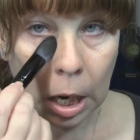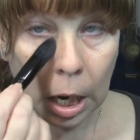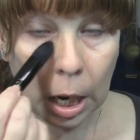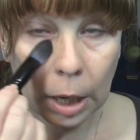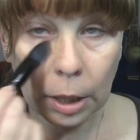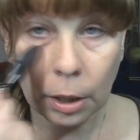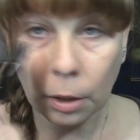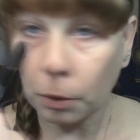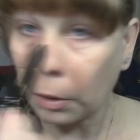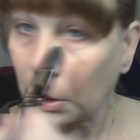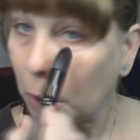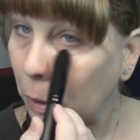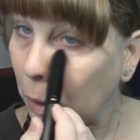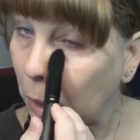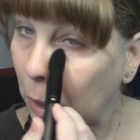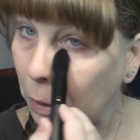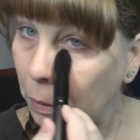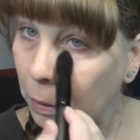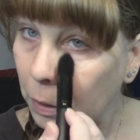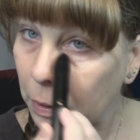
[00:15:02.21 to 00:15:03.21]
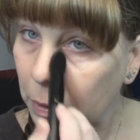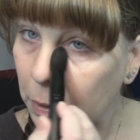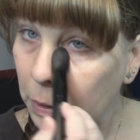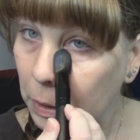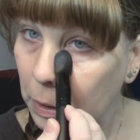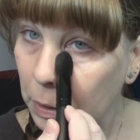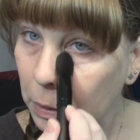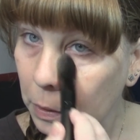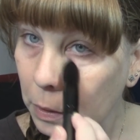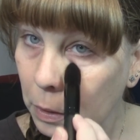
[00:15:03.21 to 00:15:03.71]
I don't know how this
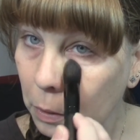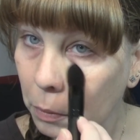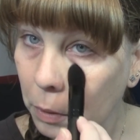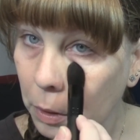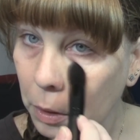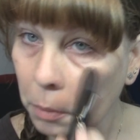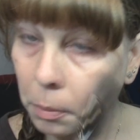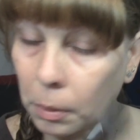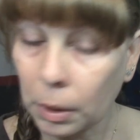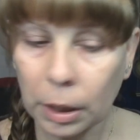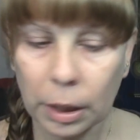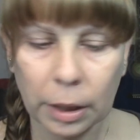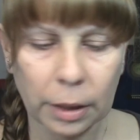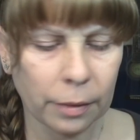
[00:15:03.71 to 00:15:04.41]
is going to work.